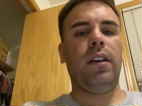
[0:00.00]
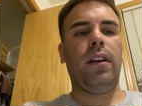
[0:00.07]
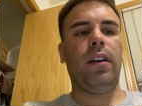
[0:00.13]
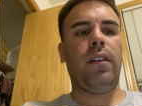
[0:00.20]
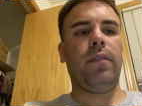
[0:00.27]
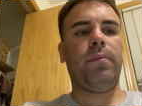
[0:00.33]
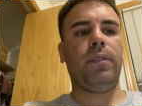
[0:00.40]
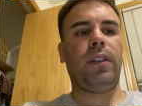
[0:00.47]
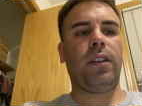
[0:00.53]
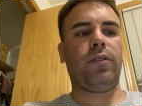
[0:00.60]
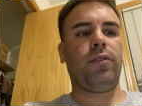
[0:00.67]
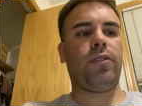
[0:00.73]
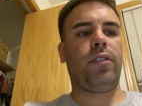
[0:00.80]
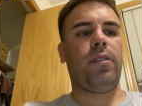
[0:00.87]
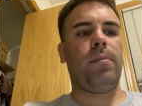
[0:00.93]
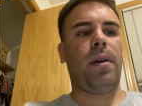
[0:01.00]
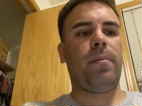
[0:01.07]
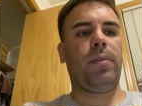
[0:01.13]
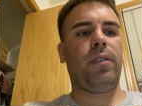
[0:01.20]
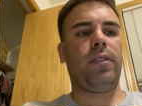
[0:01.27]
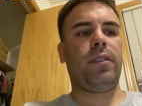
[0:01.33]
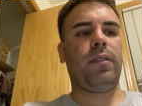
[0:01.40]
of potential jury
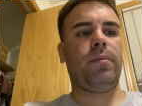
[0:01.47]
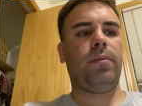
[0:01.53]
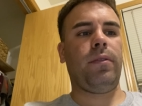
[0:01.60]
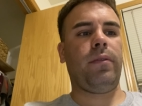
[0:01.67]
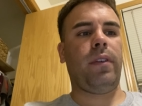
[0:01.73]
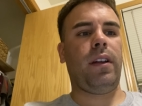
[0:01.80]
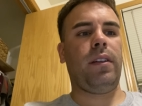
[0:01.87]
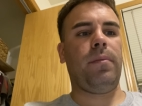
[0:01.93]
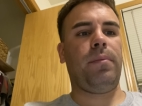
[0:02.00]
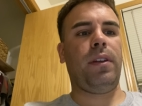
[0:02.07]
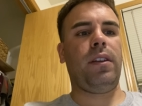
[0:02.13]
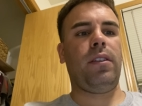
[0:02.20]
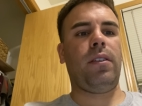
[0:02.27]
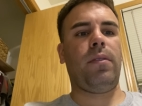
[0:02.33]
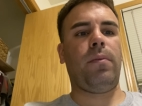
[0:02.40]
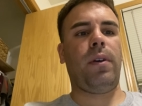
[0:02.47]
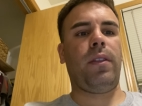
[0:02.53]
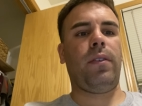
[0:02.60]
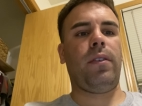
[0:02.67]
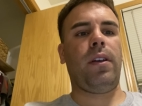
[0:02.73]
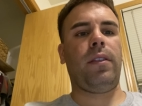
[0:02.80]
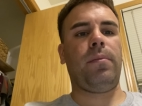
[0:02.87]
members, provide an opinion on
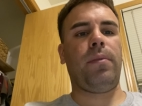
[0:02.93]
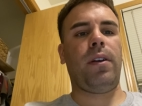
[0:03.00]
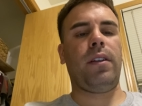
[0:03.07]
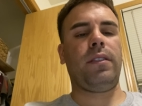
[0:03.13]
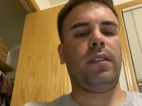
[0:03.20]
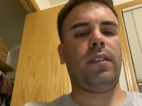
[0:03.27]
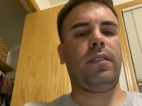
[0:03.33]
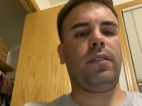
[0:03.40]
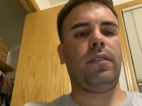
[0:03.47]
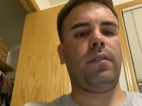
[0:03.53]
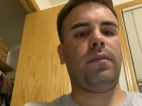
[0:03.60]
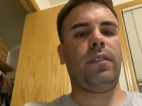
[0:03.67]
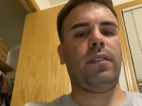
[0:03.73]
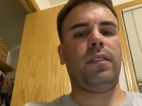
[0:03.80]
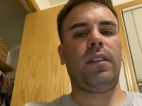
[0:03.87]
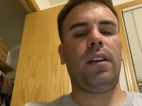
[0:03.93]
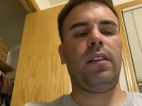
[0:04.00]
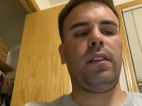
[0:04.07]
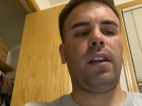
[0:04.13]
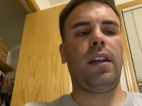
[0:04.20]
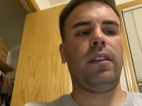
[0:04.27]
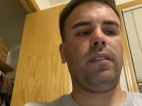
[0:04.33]
whether or not the process serves its
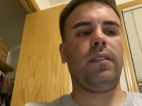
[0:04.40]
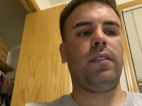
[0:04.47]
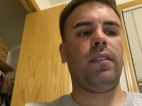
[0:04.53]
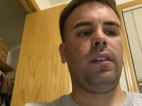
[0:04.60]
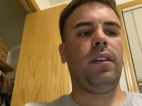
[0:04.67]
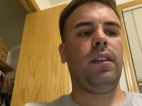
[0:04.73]
stated ends,